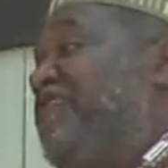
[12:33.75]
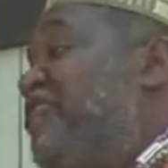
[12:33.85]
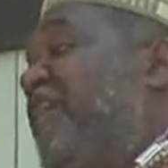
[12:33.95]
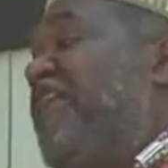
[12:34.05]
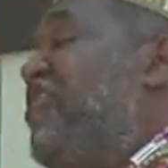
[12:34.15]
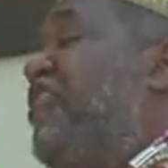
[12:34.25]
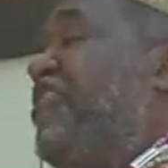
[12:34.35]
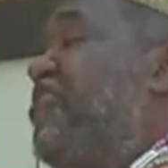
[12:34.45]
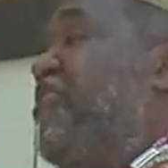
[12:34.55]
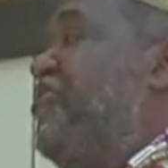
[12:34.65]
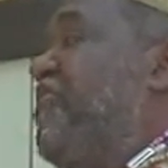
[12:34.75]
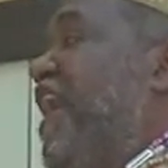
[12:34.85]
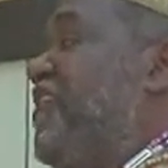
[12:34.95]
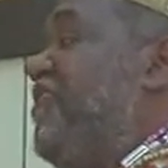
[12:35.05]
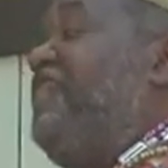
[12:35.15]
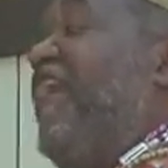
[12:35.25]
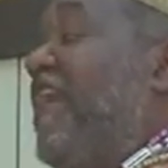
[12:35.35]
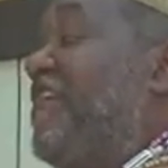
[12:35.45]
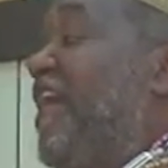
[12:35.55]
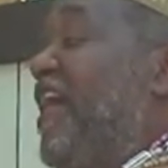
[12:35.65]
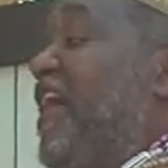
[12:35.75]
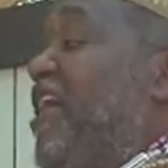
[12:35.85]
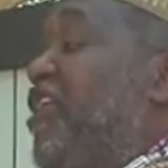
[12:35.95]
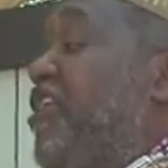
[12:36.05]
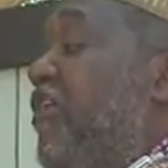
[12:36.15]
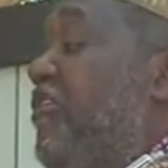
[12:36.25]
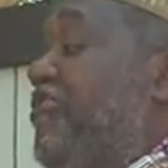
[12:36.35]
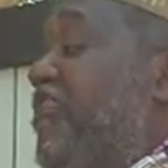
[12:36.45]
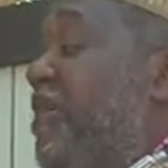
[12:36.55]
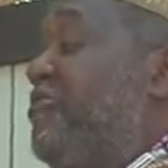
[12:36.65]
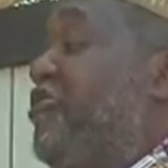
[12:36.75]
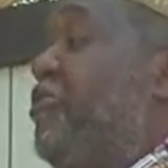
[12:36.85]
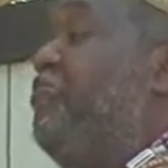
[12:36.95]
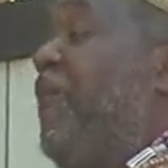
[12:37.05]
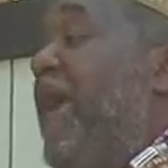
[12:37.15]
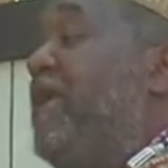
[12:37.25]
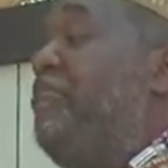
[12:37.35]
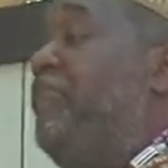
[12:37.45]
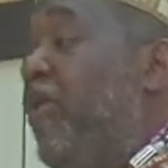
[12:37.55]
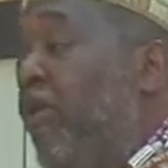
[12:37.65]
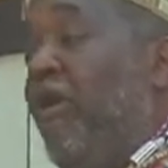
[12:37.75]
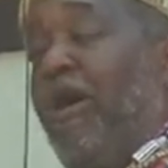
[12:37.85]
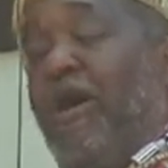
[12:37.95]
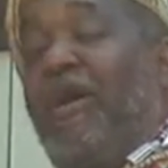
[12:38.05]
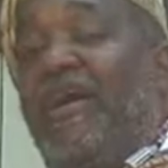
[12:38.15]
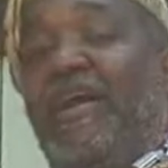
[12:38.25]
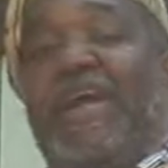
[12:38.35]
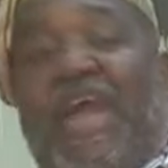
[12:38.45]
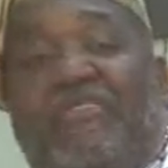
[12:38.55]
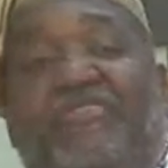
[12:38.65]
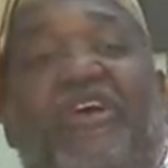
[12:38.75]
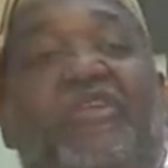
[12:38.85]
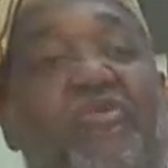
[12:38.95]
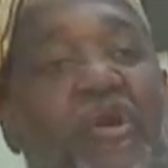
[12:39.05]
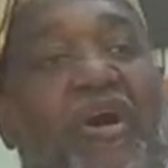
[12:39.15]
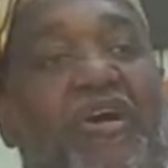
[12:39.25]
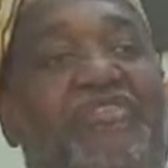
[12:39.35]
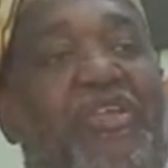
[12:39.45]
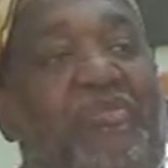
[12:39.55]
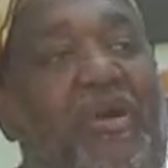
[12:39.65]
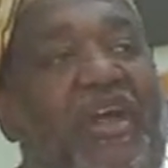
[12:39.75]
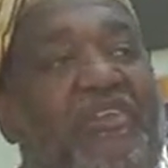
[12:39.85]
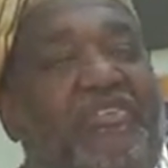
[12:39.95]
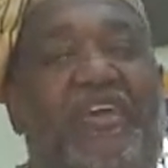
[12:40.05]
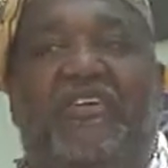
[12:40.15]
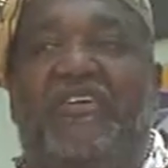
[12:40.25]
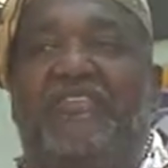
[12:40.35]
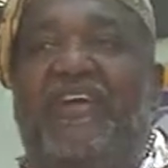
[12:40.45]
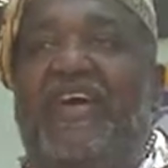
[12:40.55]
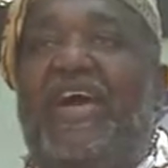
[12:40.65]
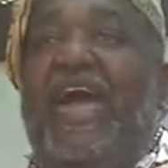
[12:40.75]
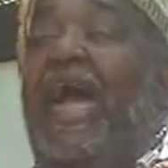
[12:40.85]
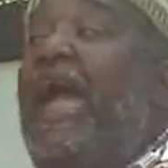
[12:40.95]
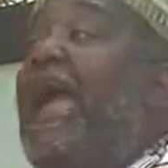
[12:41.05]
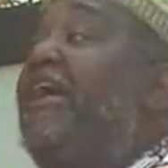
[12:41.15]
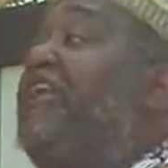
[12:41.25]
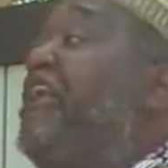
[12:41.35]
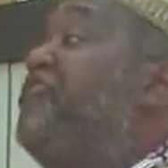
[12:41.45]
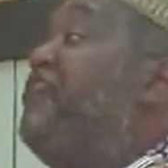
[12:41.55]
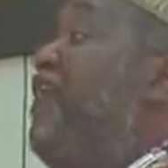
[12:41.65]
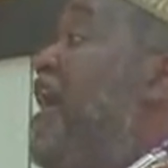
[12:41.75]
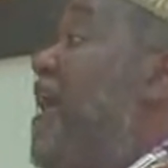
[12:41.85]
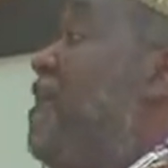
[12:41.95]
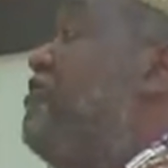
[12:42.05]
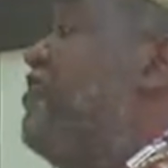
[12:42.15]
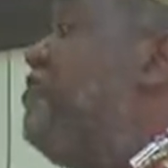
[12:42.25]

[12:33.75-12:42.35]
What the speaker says: to do anything to those cats. In fact, he encouraged him to paint more cats on the walls of the monastery. And his fame